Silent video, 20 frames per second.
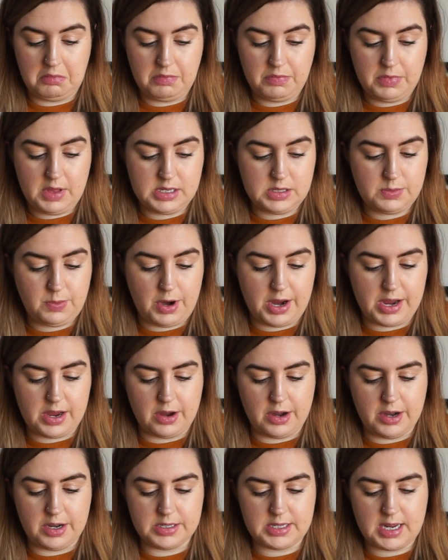That's pretty
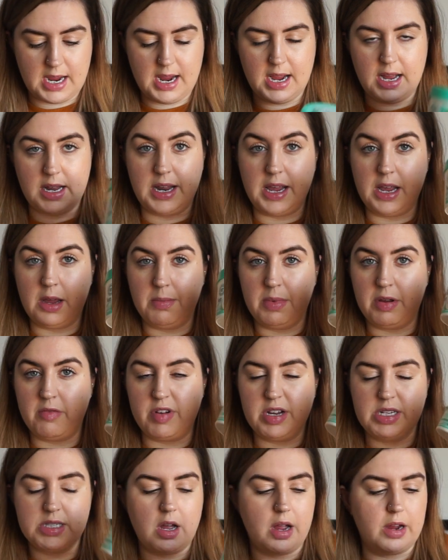good, and it can be
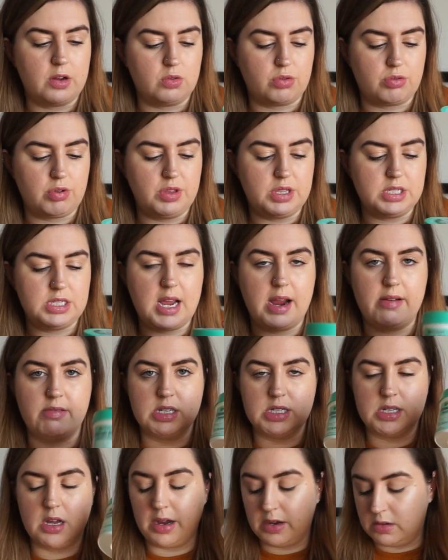recycled through the
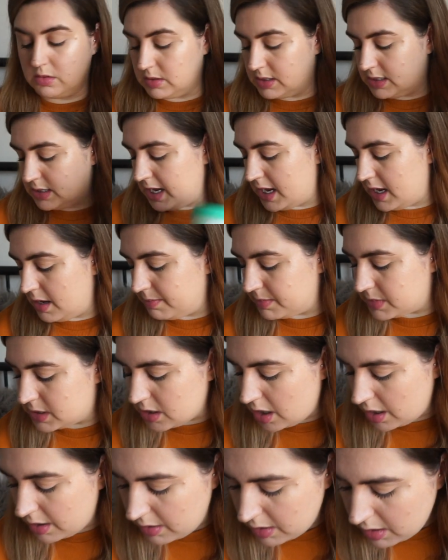TerraCycle scheme, so